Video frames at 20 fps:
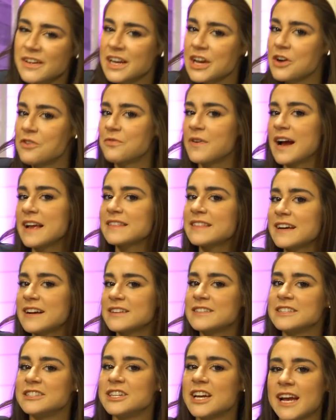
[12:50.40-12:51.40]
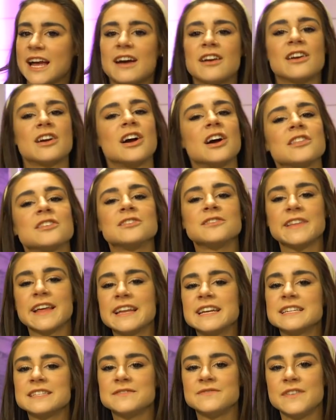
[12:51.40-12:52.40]
video right there to check out our other
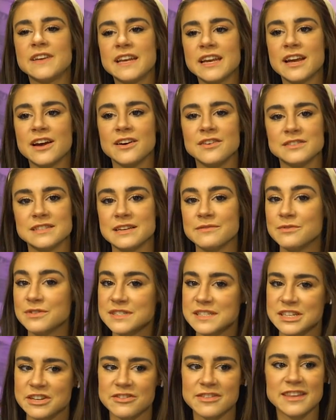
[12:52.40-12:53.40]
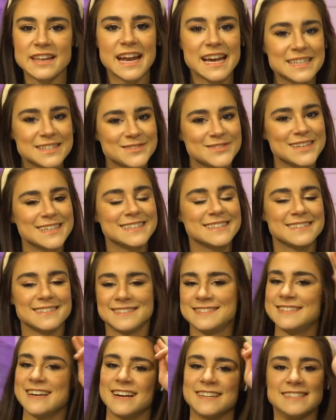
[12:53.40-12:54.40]
latest videos, and we'll see you in the next one.
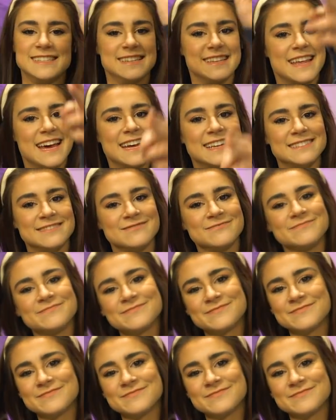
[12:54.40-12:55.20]
Talk to you then.